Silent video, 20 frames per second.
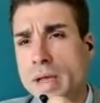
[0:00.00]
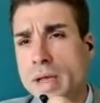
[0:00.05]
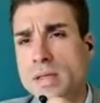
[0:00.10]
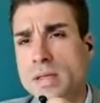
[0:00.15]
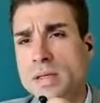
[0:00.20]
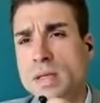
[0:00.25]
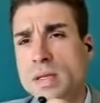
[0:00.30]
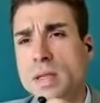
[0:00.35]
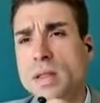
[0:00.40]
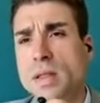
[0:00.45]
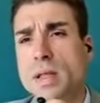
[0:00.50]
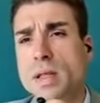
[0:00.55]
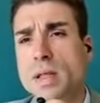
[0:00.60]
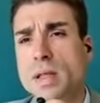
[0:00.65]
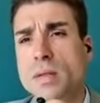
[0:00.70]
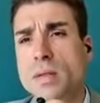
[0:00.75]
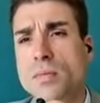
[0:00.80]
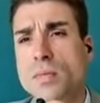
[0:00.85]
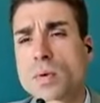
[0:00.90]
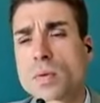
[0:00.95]
cases
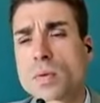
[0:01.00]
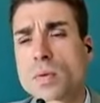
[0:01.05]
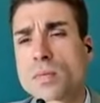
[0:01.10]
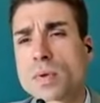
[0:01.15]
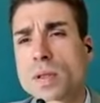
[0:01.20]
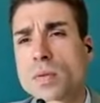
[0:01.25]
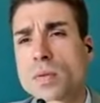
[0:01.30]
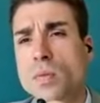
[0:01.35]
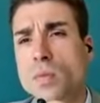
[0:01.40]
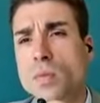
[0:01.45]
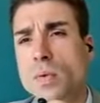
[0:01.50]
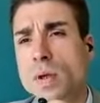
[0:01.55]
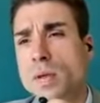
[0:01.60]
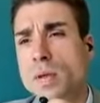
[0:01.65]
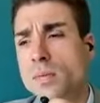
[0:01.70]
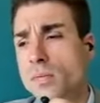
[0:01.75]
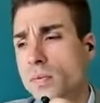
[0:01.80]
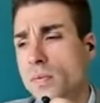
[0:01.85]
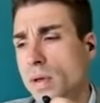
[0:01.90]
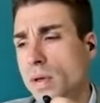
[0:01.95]
involved
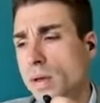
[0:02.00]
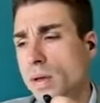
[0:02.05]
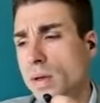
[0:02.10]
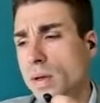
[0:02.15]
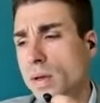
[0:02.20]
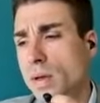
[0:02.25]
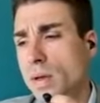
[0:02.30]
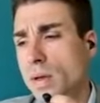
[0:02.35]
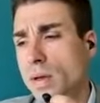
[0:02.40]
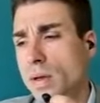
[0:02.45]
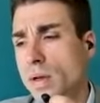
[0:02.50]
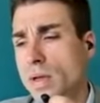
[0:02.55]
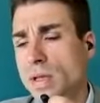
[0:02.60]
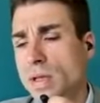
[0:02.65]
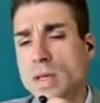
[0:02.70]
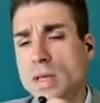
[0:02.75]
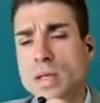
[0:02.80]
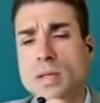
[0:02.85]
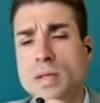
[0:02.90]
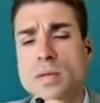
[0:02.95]
with
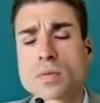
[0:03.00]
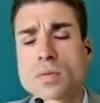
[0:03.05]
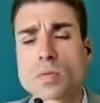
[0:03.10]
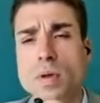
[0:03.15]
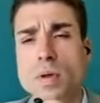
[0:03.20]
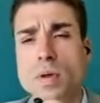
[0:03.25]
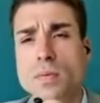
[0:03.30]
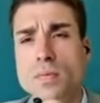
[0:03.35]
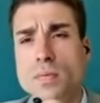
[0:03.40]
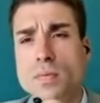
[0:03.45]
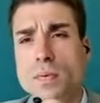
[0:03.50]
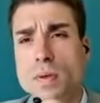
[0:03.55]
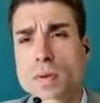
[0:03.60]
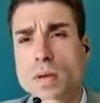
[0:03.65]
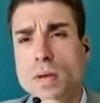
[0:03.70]
a kid with